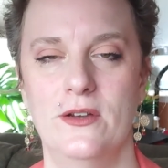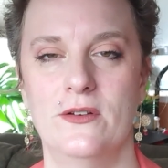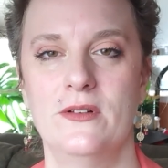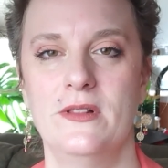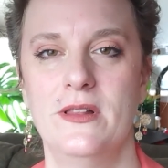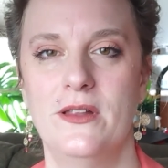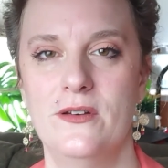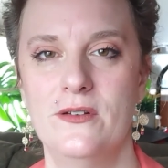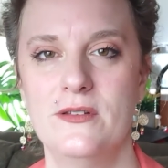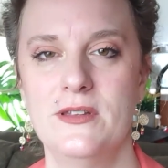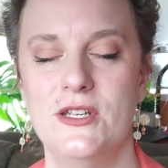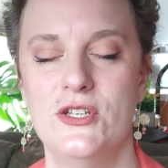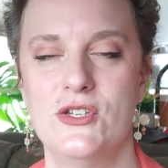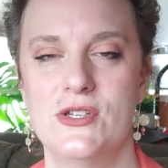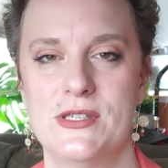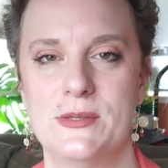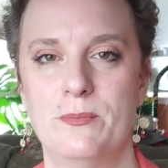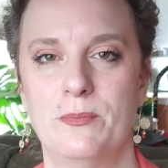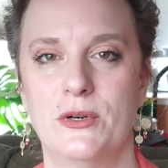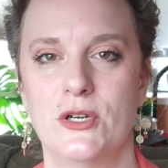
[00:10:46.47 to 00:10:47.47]
You're literally
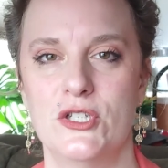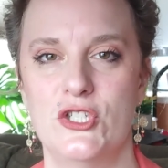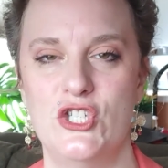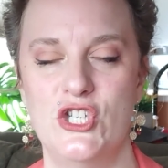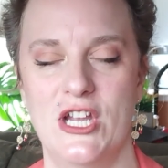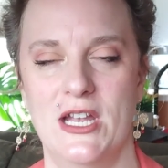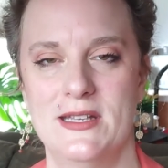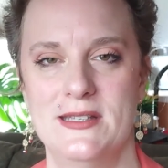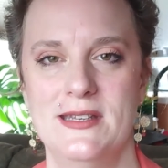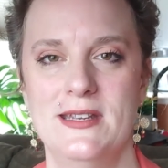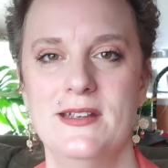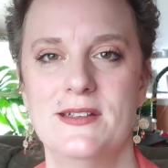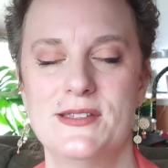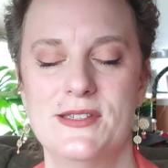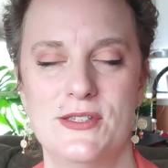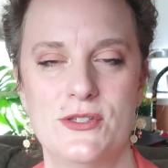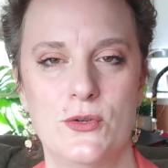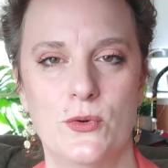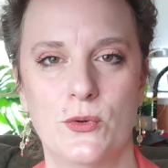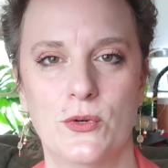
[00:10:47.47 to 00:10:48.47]
just projecting a
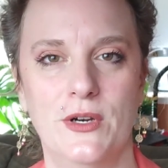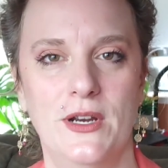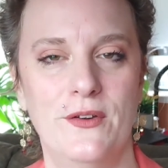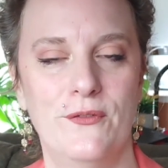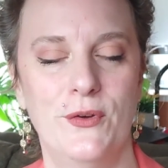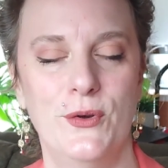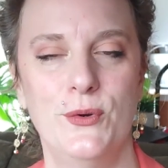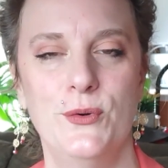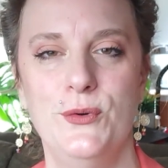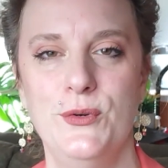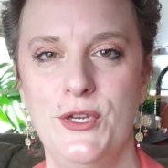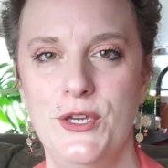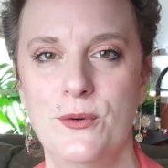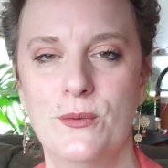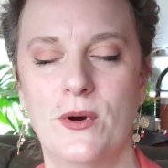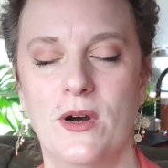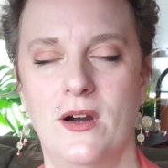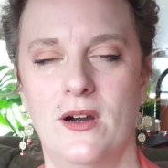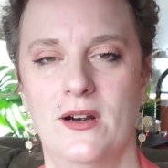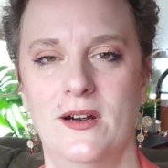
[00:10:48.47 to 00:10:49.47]
story of who
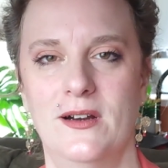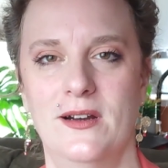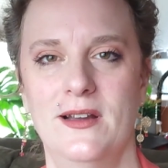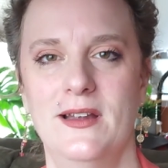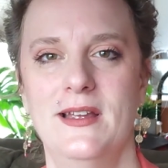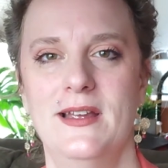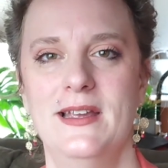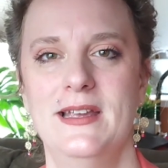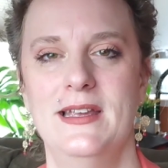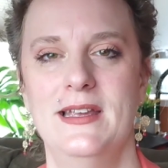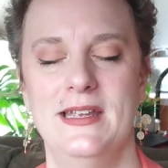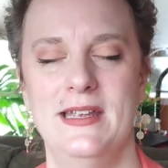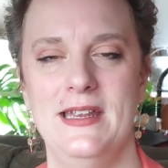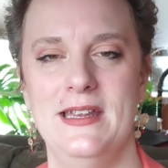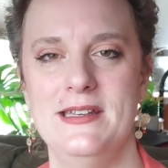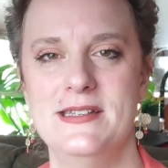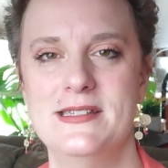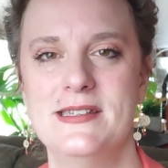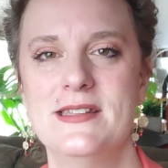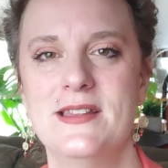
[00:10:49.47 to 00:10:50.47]
you are
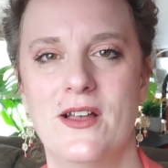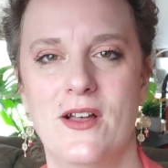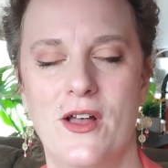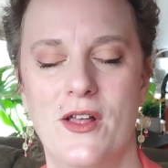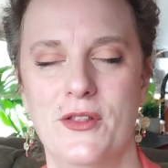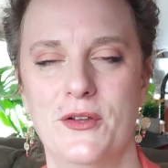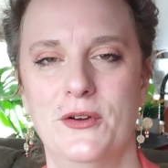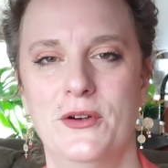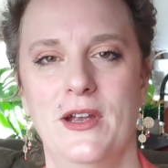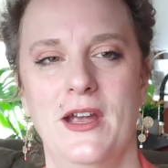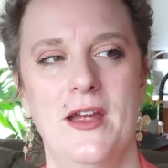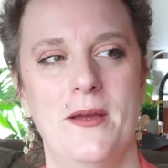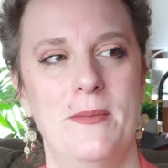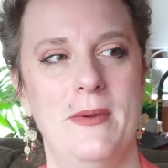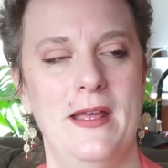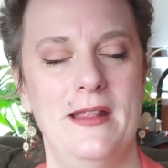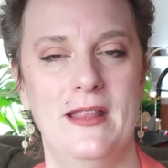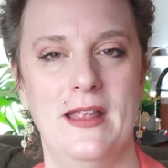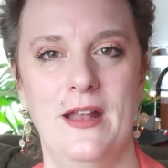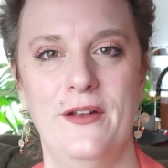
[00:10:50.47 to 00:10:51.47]
into the
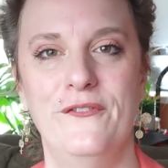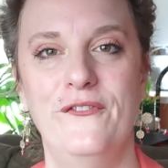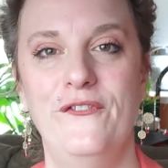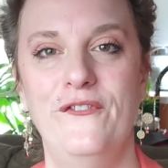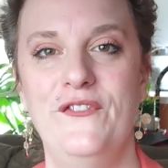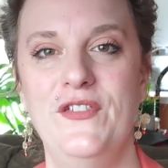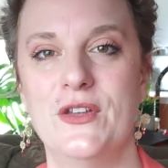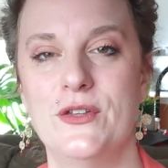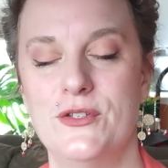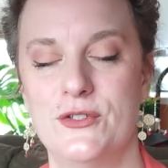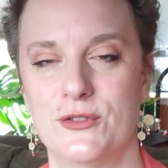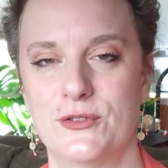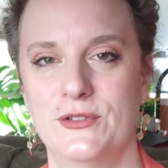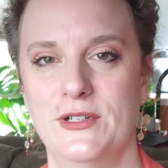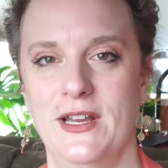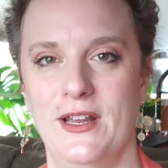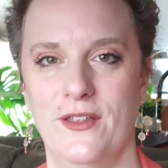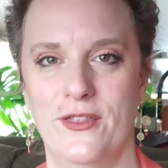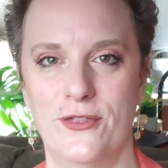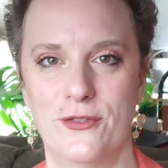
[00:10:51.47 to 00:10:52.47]
hologram and then
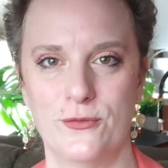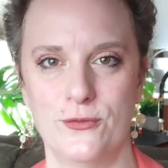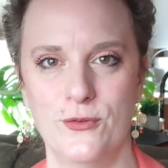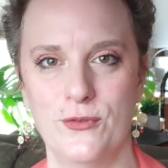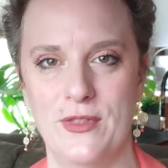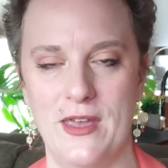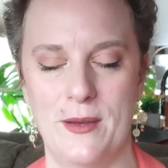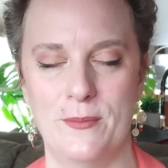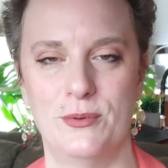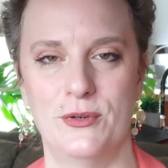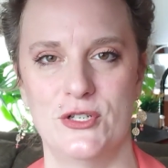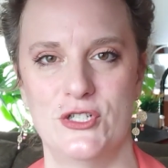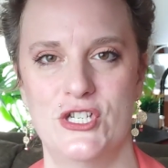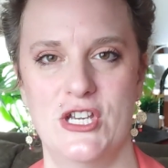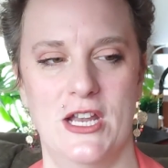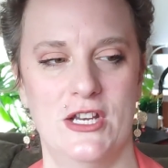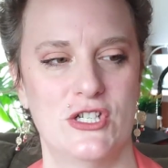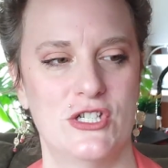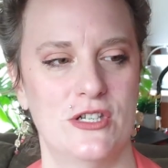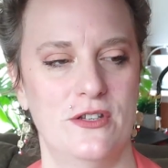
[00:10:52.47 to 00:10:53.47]
filtering through that
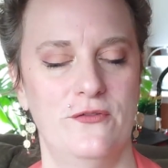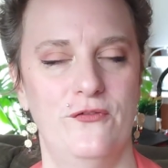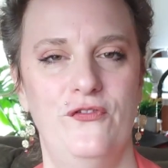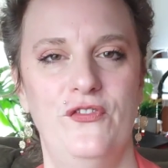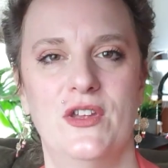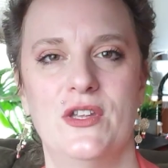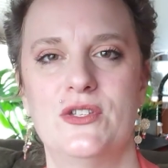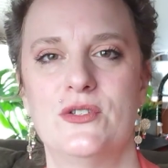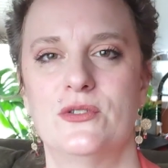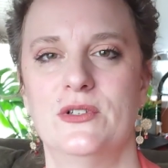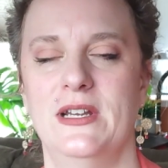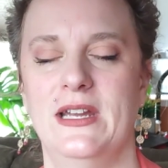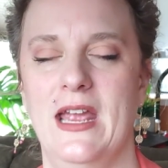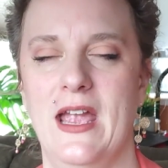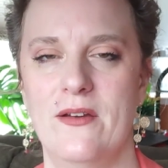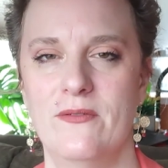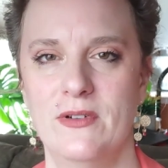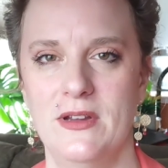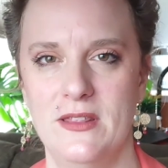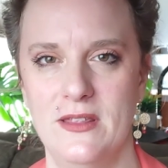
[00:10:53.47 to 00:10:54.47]
projection, filtering
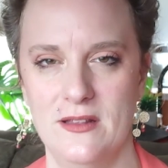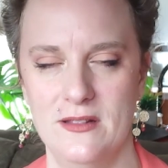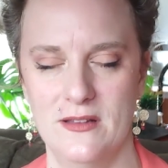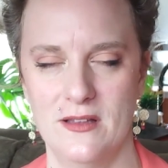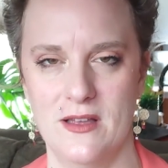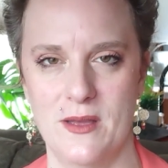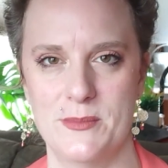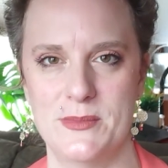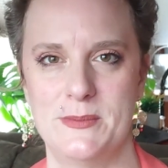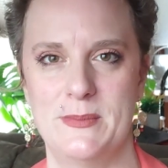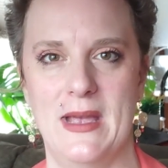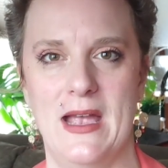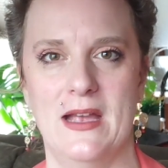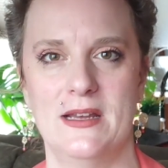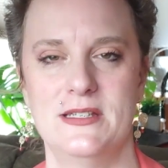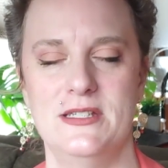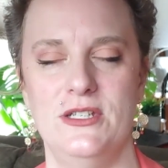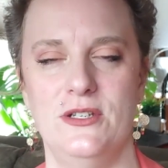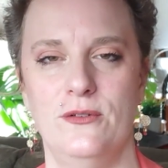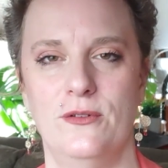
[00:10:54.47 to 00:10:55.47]
everything that comes
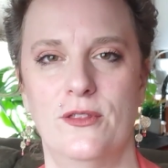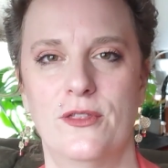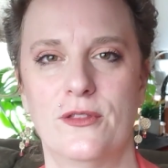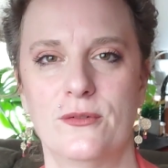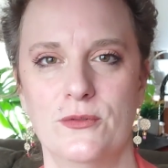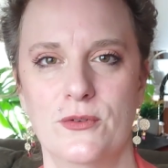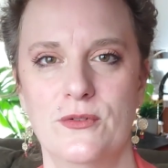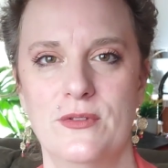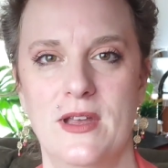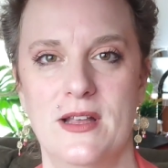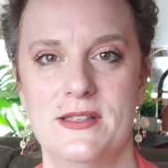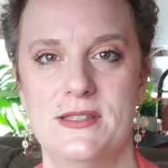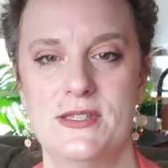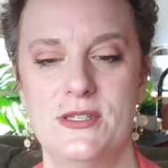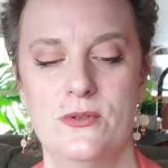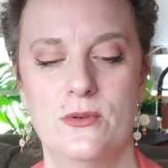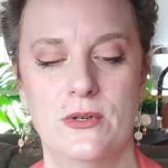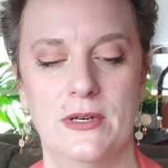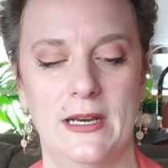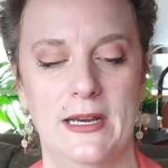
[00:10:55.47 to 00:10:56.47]
back to you through that
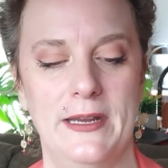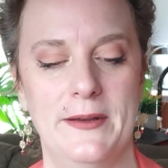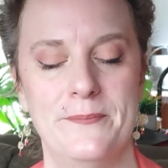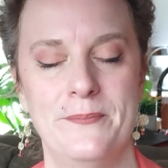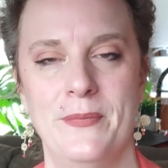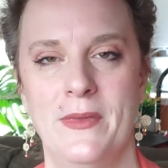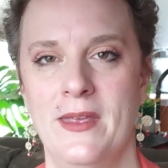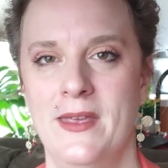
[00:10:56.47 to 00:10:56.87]
story.